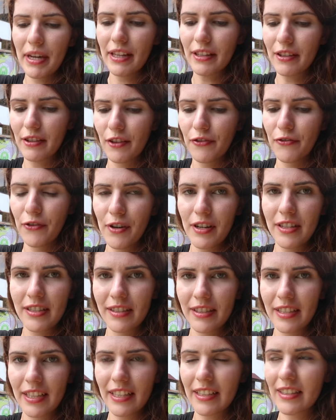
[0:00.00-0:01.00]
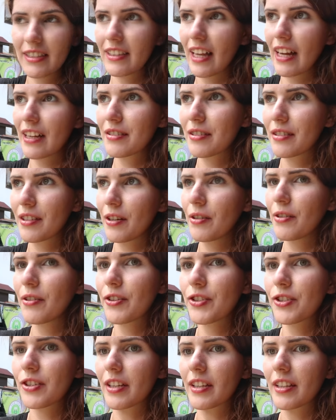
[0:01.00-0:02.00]
in the first street next to the
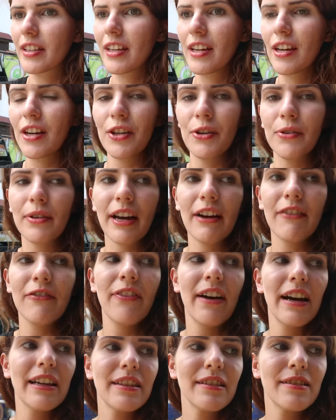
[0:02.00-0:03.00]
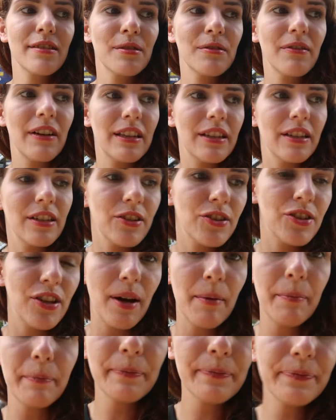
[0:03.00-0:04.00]
ocean, you can find this souvenir
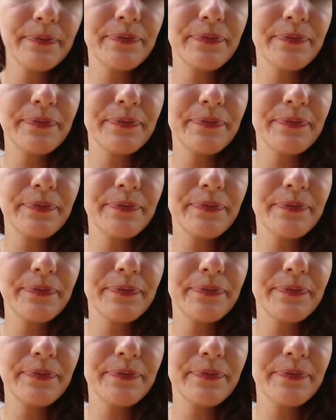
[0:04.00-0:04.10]
shop.